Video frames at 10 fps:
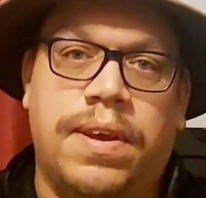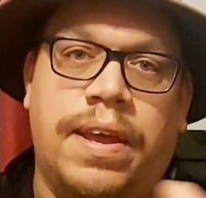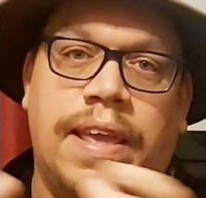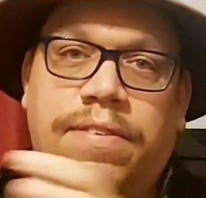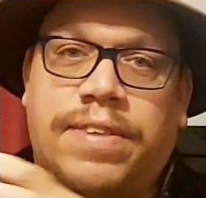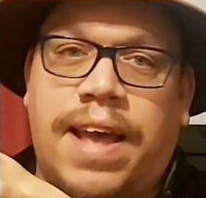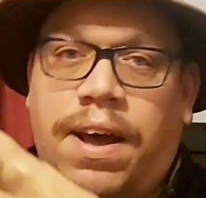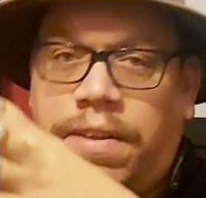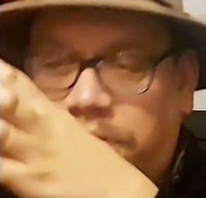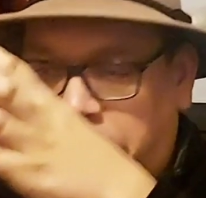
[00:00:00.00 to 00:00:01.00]
In each
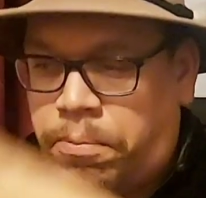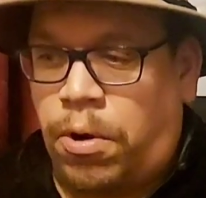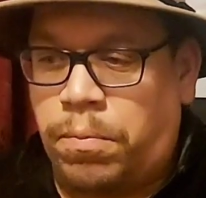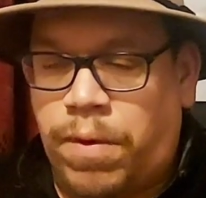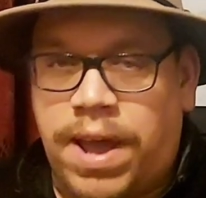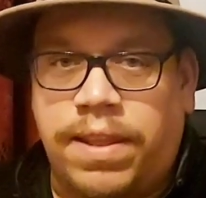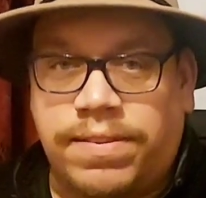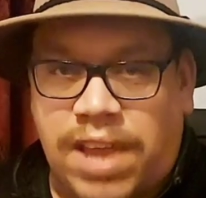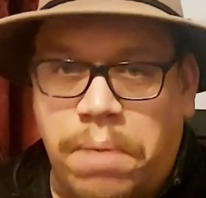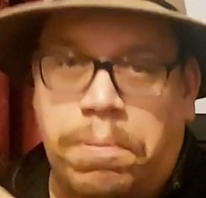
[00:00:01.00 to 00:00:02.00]
town, there's a pub where the
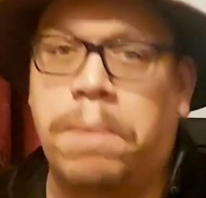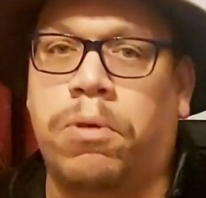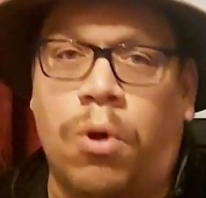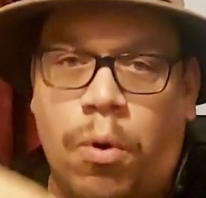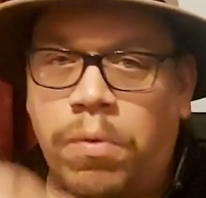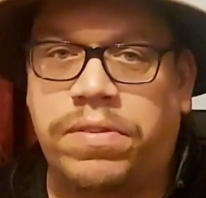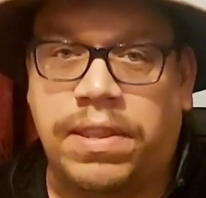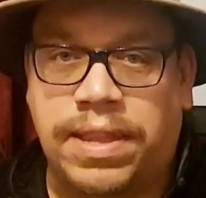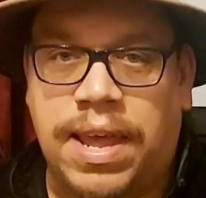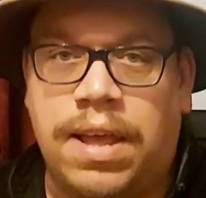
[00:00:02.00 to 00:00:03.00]
same people are always
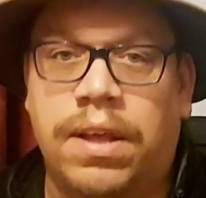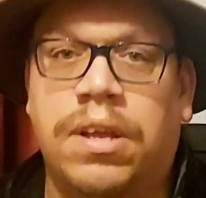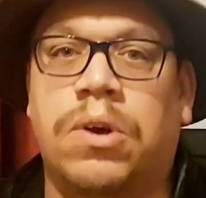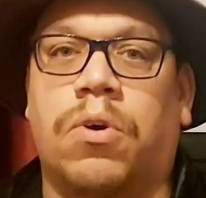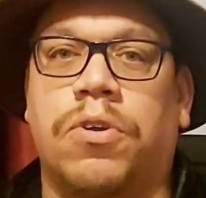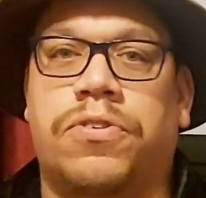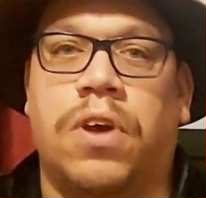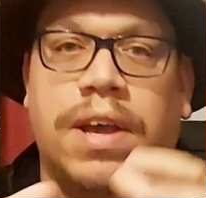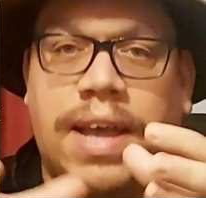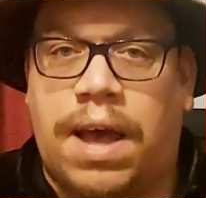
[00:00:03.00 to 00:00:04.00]
in there, or
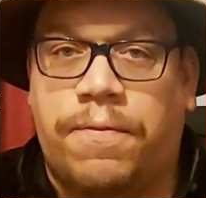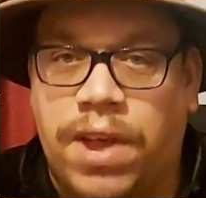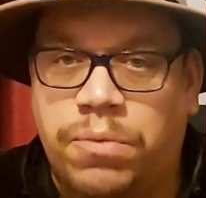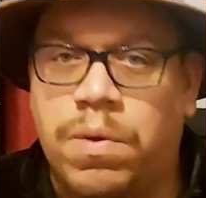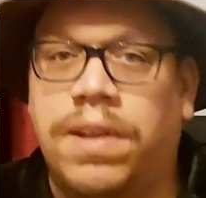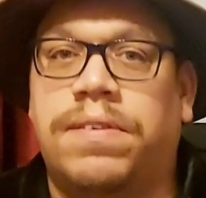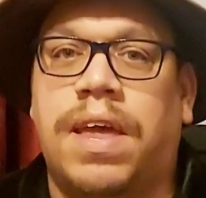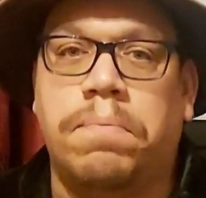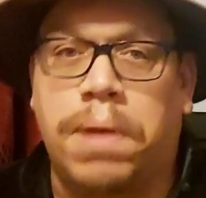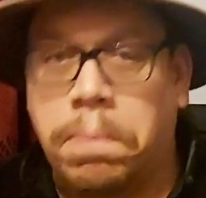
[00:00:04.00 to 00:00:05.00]
certain cafes where the
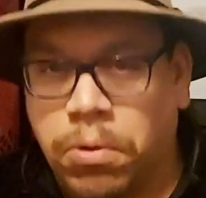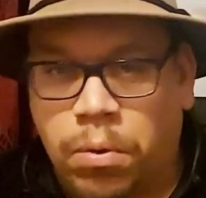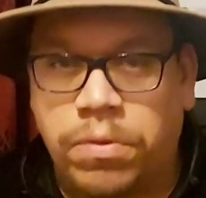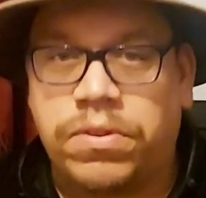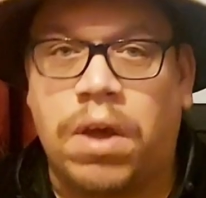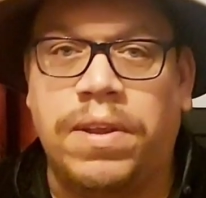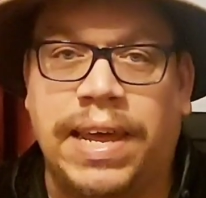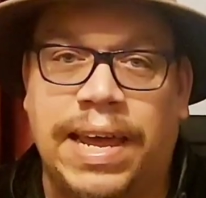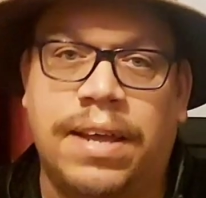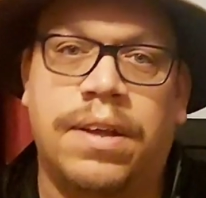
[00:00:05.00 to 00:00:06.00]
same people always go
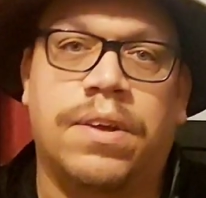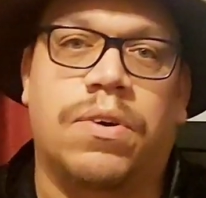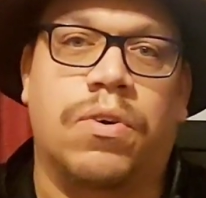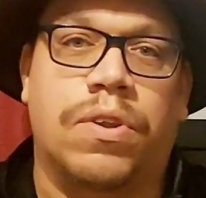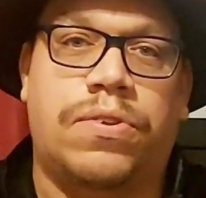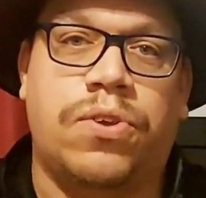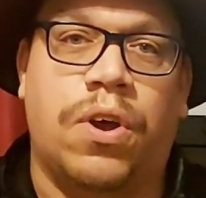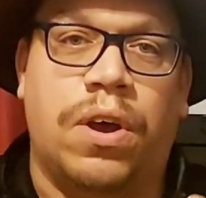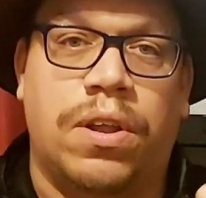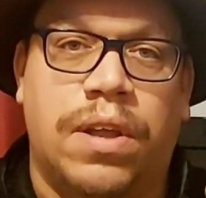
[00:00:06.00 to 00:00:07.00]
there, or the
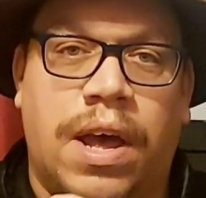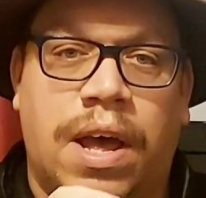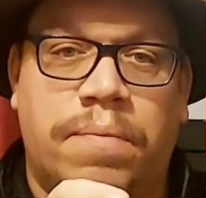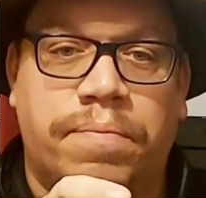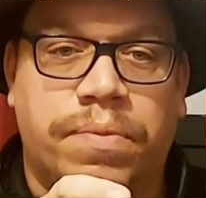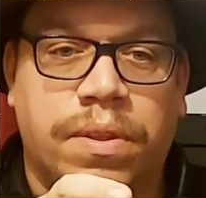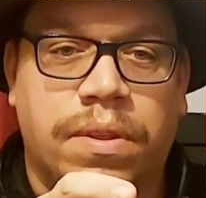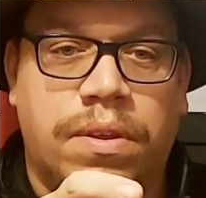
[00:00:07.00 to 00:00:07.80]
certain um,